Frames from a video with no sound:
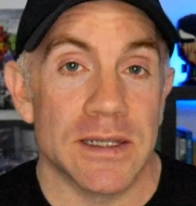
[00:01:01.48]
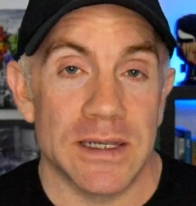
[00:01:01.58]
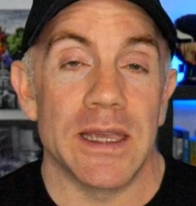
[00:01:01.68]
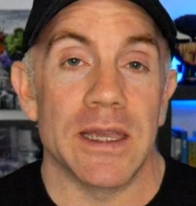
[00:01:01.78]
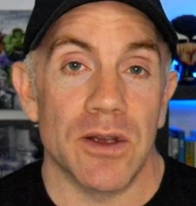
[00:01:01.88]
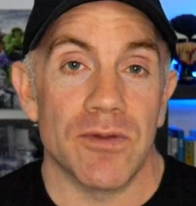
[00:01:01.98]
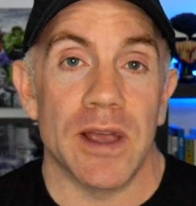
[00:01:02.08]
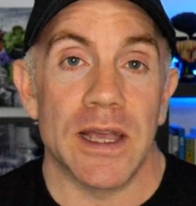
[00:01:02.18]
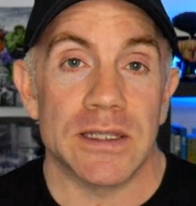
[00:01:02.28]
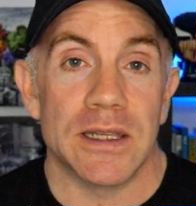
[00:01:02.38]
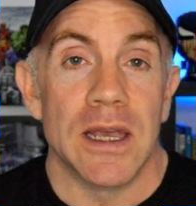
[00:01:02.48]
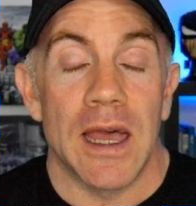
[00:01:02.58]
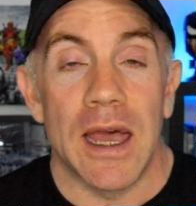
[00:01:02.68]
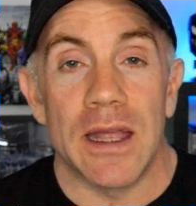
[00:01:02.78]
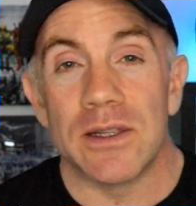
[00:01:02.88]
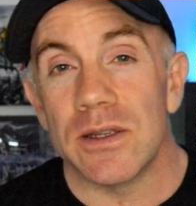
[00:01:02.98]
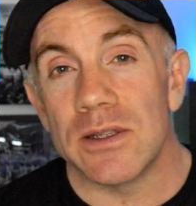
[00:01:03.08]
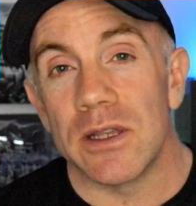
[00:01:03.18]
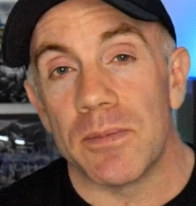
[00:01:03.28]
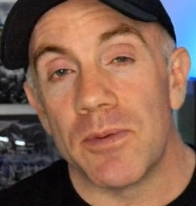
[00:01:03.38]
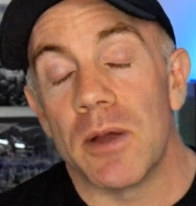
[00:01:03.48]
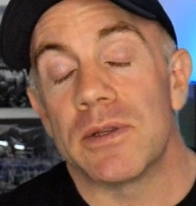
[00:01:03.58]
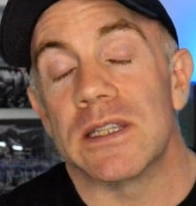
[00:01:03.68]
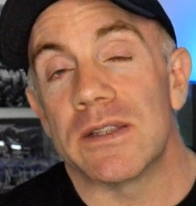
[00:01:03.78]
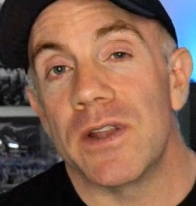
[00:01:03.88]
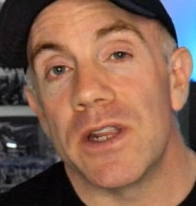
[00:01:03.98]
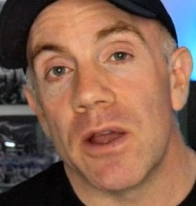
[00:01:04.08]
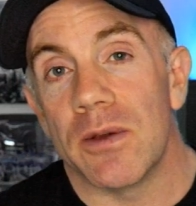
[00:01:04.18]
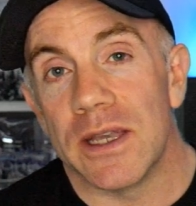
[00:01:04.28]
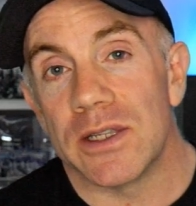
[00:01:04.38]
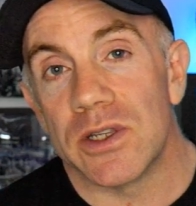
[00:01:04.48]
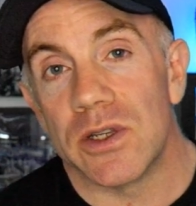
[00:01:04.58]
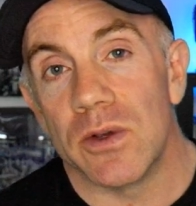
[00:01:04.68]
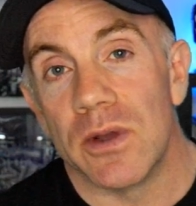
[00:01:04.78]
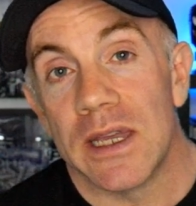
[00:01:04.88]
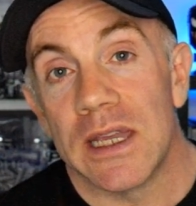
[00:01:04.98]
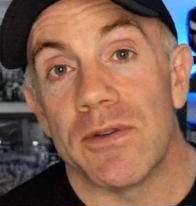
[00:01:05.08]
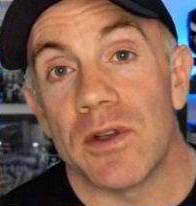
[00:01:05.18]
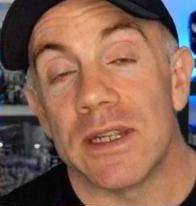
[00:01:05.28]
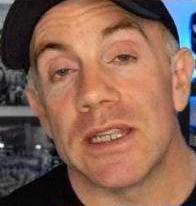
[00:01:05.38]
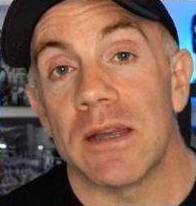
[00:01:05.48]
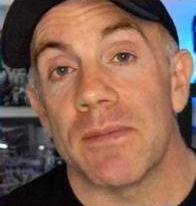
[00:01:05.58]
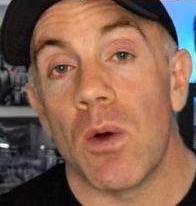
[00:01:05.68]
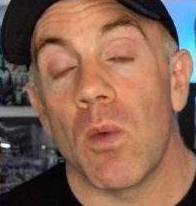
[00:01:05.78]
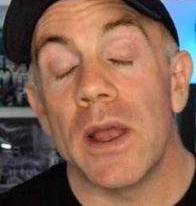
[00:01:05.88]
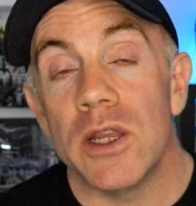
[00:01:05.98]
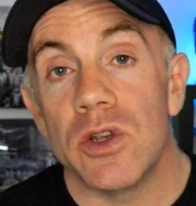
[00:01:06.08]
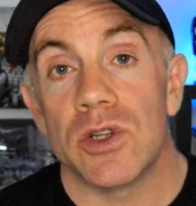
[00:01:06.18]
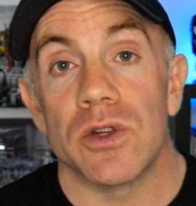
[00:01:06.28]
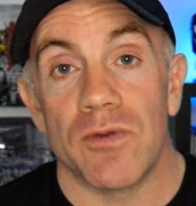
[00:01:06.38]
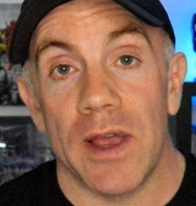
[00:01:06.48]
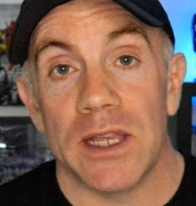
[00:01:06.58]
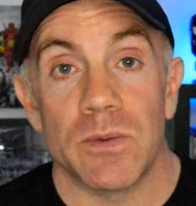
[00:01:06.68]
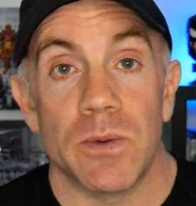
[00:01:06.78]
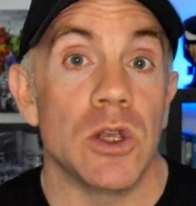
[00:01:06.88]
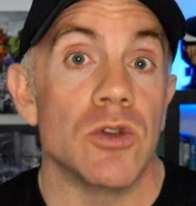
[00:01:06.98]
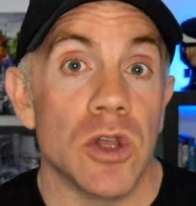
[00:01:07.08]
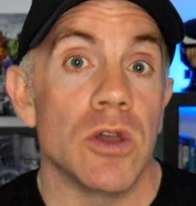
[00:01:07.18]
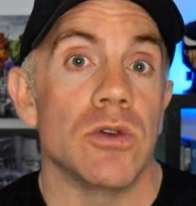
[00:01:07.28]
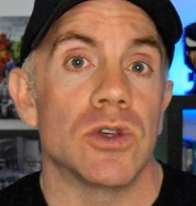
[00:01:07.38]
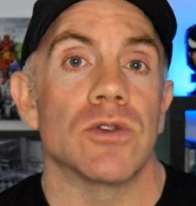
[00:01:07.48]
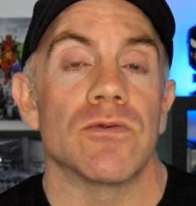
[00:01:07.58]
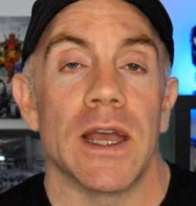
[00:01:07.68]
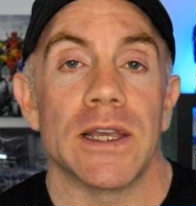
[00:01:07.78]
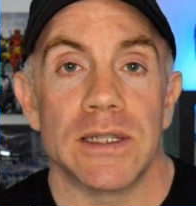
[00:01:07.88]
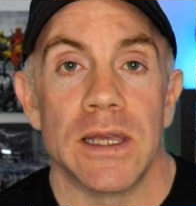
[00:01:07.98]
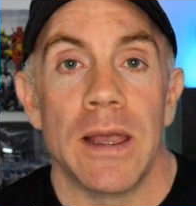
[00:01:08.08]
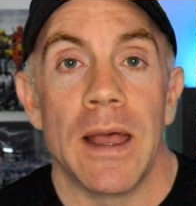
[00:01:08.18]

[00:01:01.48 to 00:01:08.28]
take a rest. And so the purpose of this video is to give you an idea about when you should rest, when you know you should rest,